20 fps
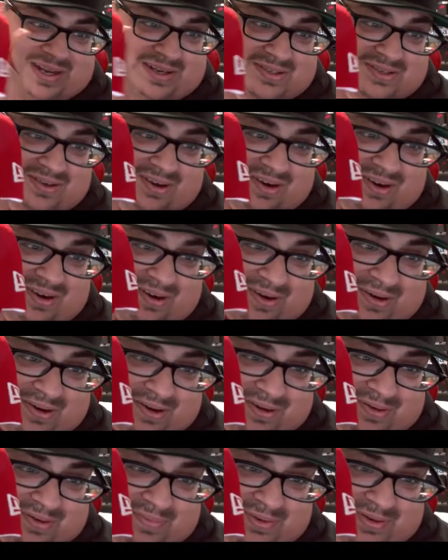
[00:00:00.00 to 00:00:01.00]
is
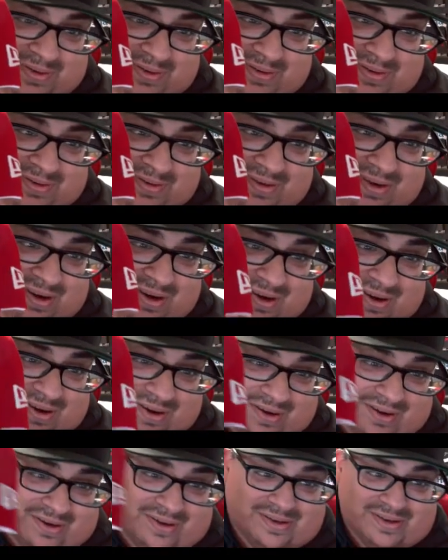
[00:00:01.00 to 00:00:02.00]
hard, bro.
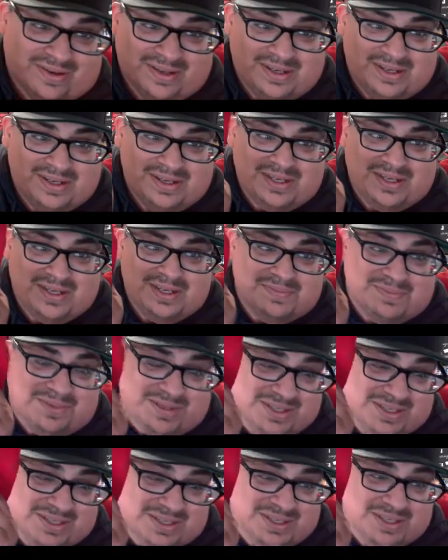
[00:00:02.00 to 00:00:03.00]
hard. But
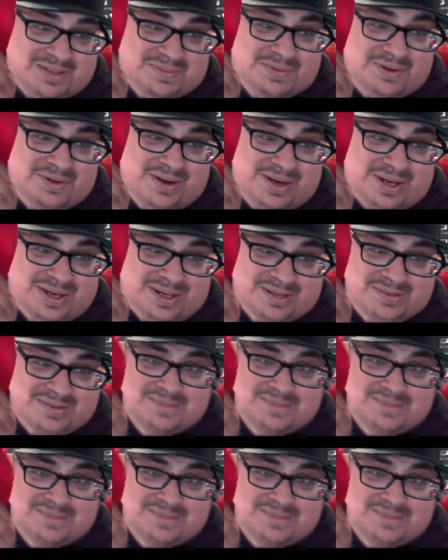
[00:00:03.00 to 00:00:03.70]
this is number 8.